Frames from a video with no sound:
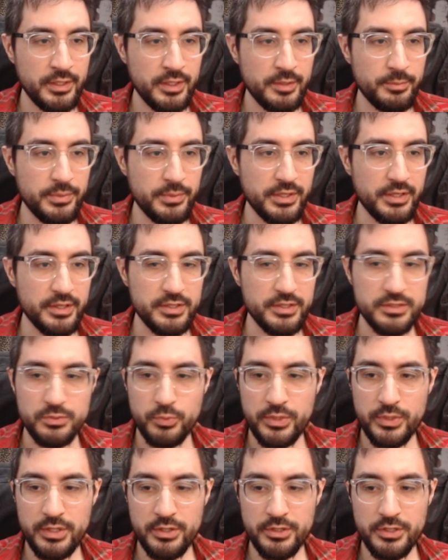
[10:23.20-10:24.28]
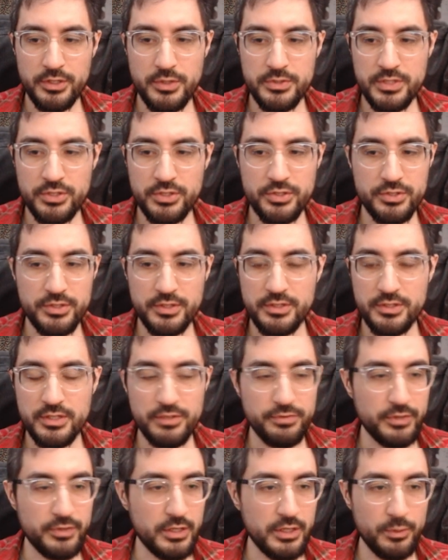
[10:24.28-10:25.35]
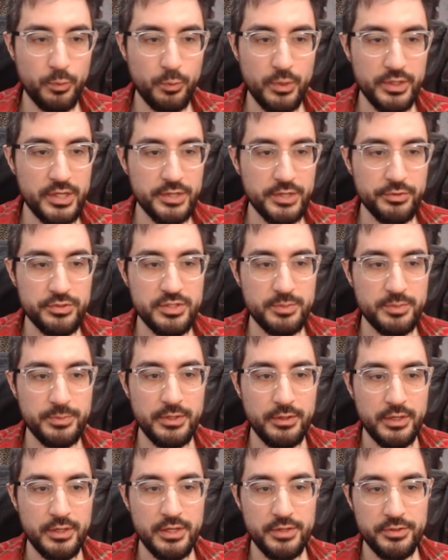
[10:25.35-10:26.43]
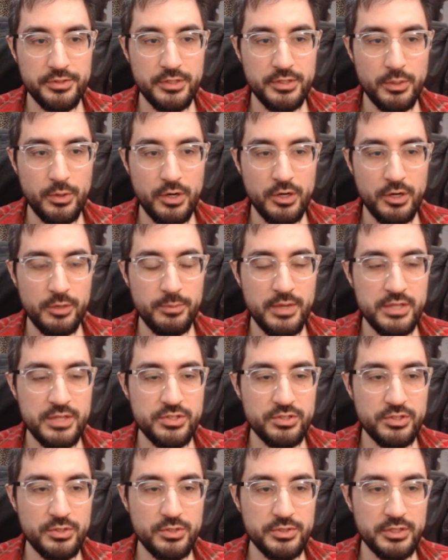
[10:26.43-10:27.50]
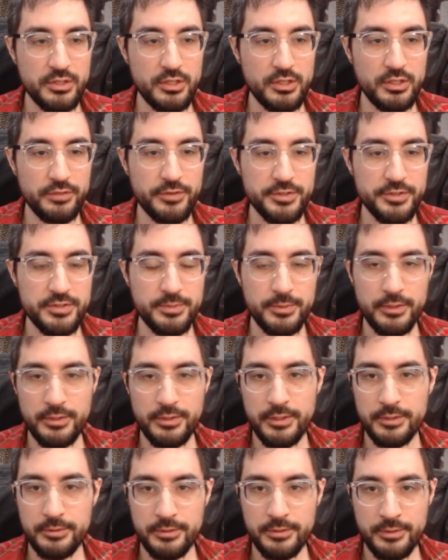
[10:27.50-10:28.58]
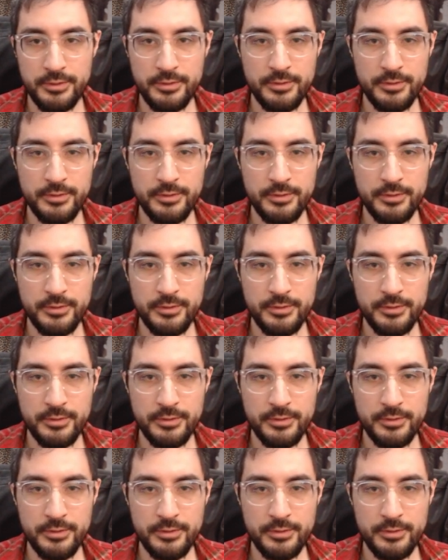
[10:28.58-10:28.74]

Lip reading: because we are using just the default 100 spirit. So Archmage is using all of our spirit.